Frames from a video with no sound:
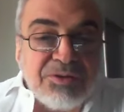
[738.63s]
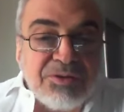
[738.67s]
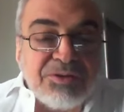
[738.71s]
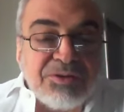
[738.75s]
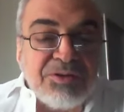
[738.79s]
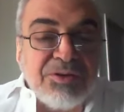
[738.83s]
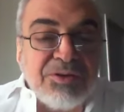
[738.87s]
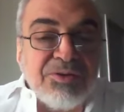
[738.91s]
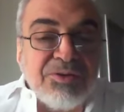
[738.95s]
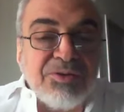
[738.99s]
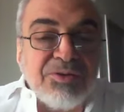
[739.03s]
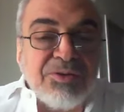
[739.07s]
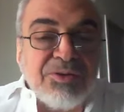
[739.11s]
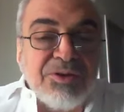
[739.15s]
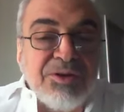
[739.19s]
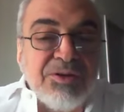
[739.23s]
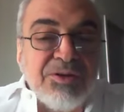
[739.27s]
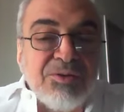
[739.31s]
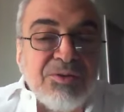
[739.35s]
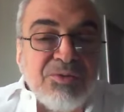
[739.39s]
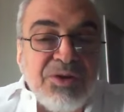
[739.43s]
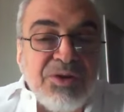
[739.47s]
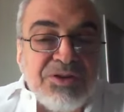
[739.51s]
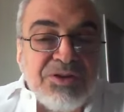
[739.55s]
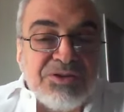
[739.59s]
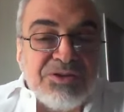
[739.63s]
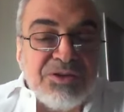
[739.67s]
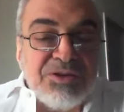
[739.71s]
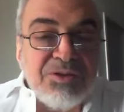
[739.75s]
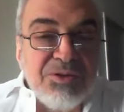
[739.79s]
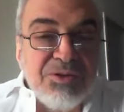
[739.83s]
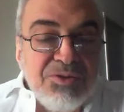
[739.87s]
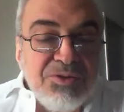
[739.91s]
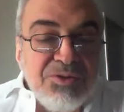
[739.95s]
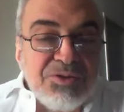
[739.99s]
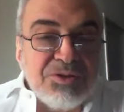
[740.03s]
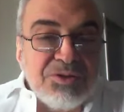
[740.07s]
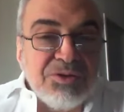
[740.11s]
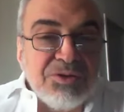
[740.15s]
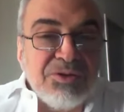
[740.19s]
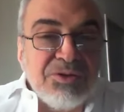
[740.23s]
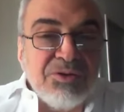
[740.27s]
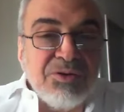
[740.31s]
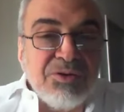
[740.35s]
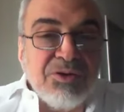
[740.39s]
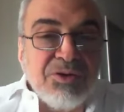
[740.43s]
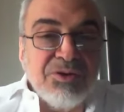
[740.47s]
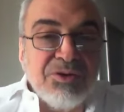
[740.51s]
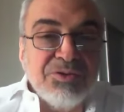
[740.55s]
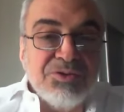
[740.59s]
So the resolution
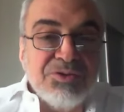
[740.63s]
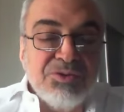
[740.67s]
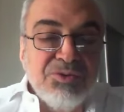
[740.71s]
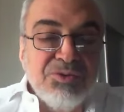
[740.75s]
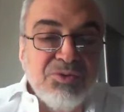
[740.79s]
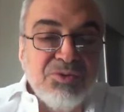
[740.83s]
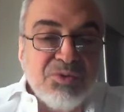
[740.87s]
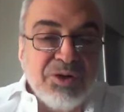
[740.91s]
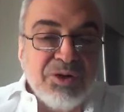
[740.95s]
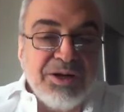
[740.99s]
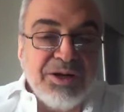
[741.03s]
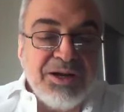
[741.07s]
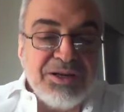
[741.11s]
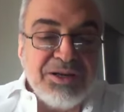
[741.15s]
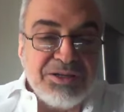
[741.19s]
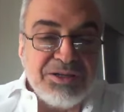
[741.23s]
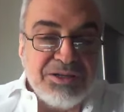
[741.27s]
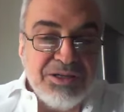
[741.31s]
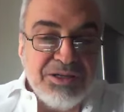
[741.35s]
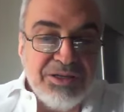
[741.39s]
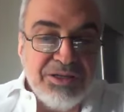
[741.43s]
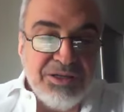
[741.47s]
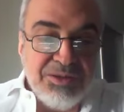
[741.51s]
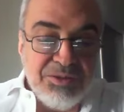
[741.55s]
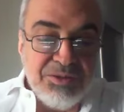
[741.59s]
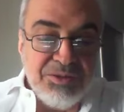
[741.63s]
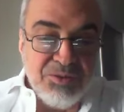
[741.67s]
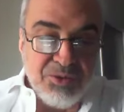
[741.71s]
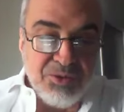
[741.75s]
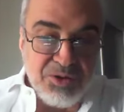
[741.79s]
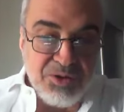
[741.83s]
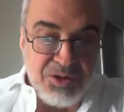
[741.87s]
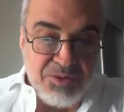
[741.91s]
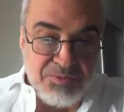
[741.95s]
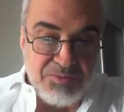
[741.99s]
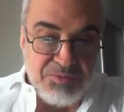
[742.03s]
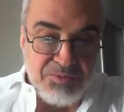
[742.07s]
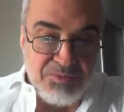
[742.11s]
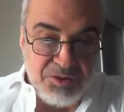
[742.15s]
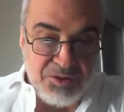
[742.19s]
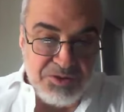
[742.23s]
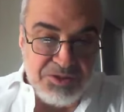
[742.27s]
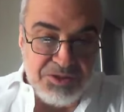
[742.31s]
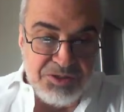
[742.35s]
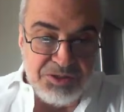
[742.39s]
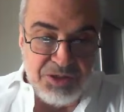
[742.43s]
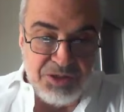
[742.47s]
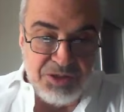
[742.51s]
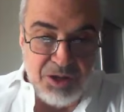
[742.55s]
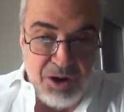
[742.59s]
onto what the
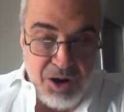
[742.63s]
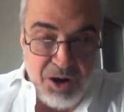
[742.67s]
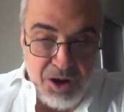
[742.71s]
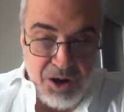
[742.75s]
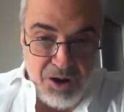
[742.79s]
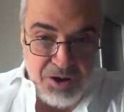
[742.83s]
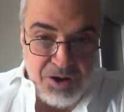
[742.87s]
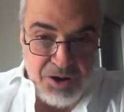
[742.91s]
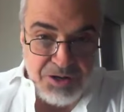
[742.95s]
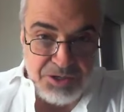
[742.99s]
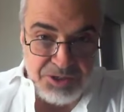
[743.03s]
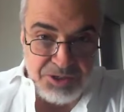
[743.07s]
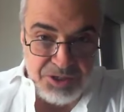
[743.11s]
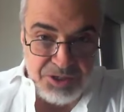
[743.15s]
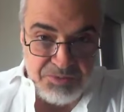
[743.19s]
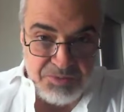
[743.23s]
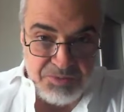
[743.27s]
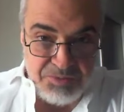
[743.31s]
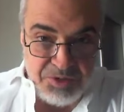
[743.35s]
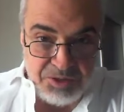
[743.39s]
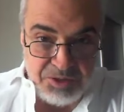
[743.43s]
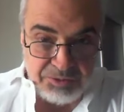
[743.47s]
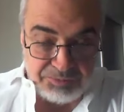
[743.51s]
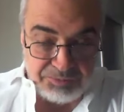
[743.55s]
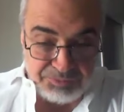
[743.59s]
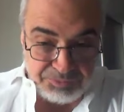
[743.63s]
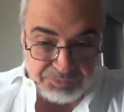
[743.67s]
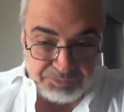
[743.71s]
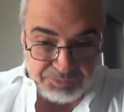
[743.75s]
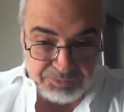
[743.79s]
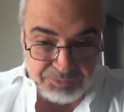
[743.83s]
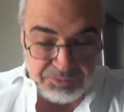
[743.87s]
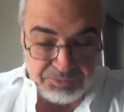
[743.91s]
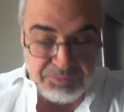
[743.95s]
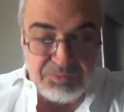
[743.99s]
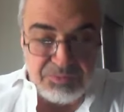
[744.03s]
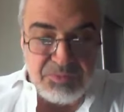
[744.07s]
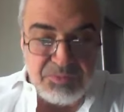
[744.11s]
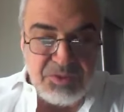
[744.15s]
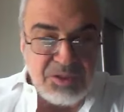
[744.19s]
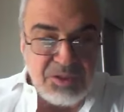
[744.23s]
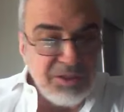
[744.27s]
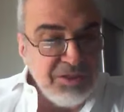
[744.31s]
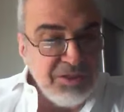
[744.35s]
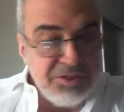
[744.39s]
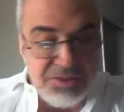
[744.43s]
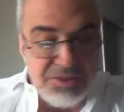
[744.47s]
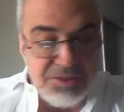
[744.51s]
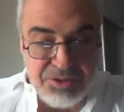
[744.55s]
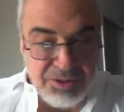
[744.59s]
processes are in shipping
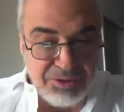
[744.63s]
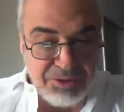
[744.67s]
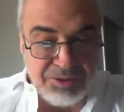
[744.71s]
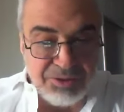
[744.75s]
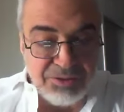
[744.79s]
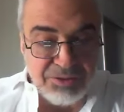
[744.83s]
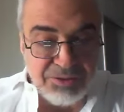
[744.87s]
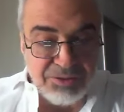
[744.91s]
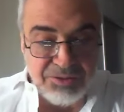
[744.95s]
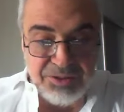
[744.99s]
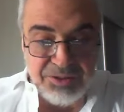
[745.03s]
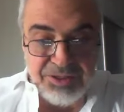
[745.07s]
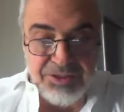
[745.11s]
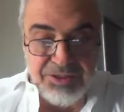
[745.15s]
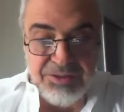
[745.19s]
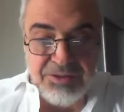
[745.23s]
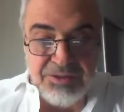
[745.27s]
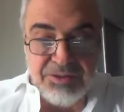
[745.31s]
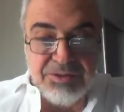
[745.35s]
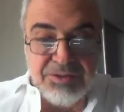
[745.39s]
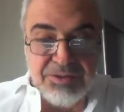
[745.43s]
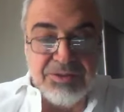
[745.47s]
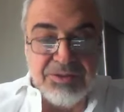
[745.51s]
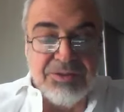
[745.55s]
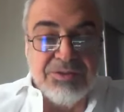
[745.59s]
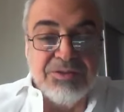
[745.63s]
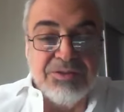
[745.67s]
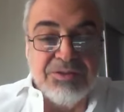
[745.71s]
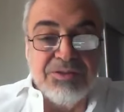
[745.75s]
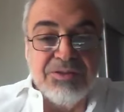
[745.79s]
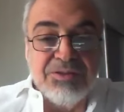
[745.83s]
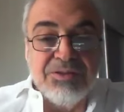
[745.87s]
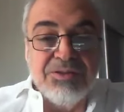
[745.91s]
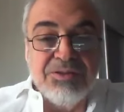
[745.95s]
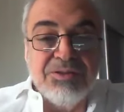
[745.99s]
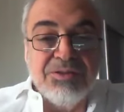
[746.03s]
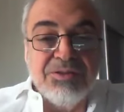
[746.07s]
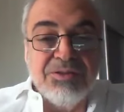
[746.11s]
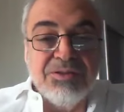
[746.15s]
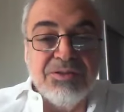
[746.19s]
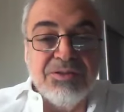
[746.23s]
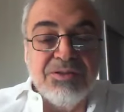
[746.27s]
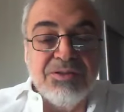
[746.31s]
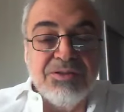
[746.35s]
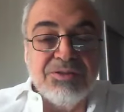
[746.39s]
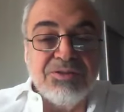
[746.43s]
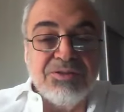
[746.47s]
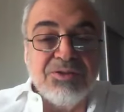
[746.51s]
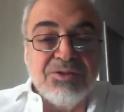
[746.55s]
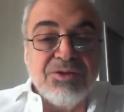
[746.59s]
is not great
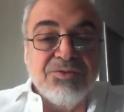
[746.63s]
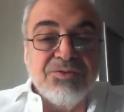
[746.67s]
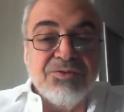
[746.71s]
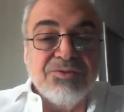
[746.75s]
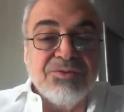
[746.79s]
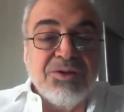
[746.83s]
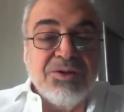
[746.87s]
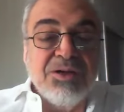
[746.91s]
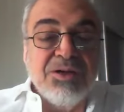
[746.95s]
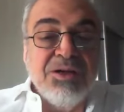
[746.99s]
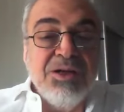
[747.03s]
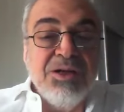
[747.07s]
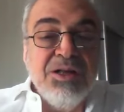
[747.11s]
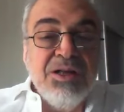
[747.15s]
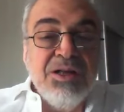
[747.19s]
in software.